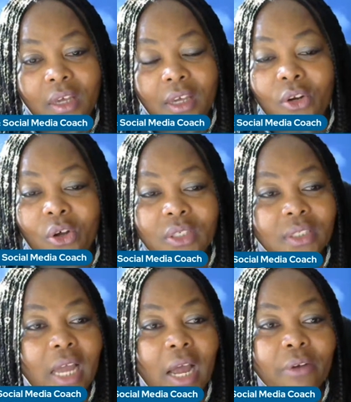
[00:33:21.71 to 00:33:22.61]
It
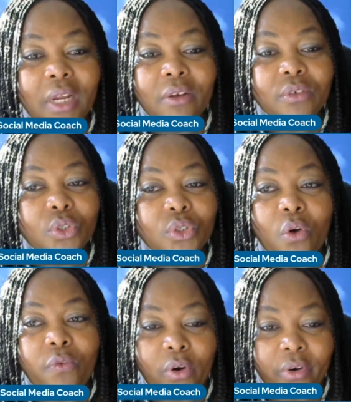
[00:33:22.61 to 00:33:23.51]
sounded
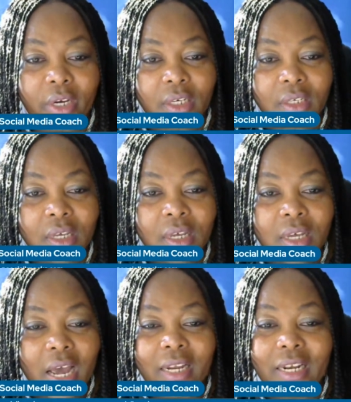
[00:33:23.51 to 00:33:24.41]
so foreign.
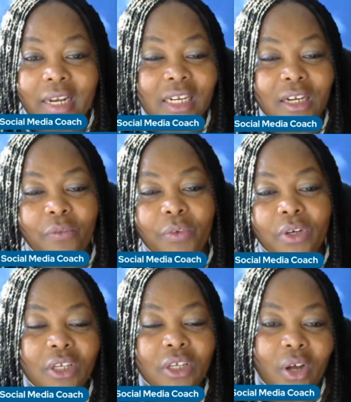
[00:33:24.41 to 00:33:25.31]
And I didn't even,
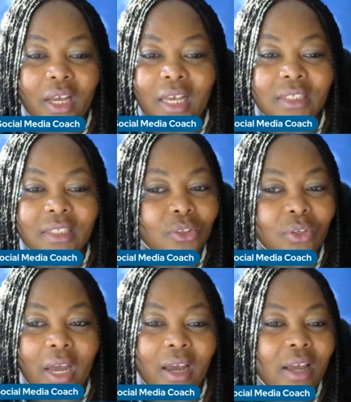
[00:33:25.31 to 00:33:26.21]
I said
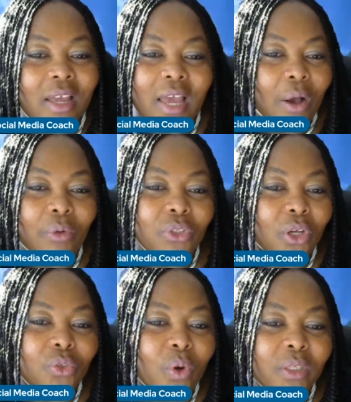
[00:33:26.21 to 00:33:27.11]
to her, I would
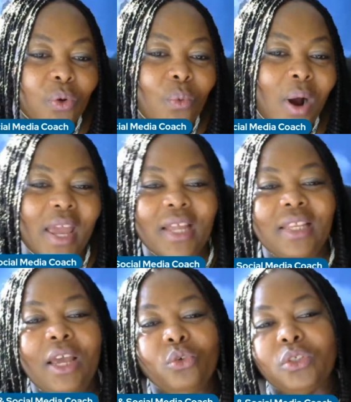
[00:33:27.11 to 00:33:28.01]
just wonder, why are
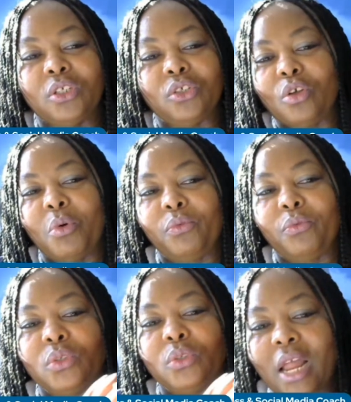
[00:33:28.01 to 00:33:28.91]
they using some of
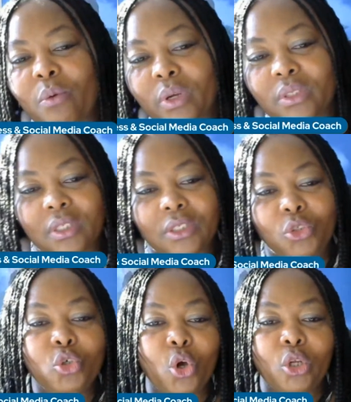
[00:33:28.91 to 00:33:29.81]
those languages?
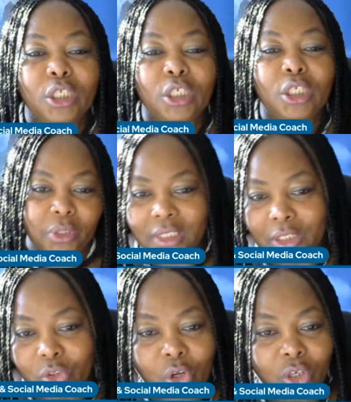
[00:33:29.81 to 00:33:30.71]
This person
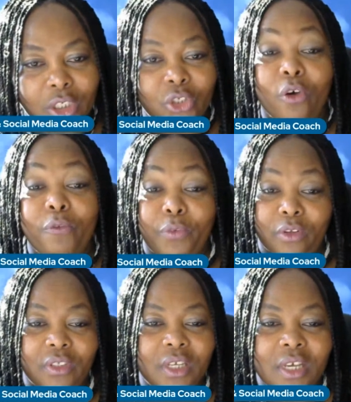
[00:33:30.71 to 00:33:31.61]
is not in your
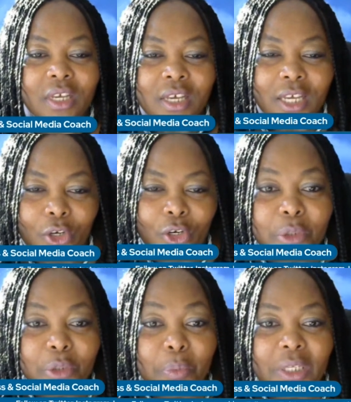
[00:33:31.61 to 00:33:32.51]
field.
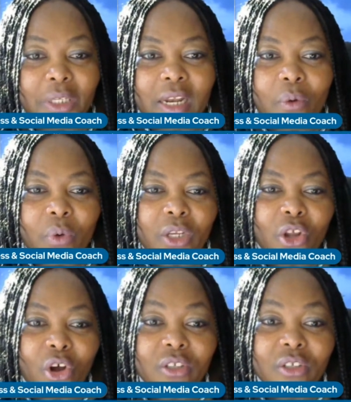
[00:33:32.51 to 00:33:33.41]
Speak the language they
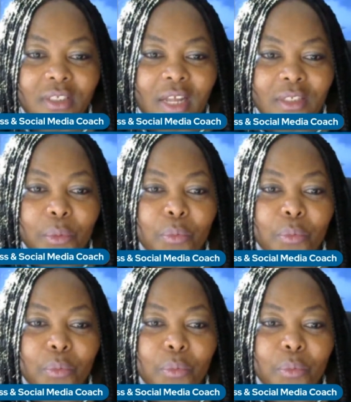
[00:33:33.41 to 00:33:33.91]
understand.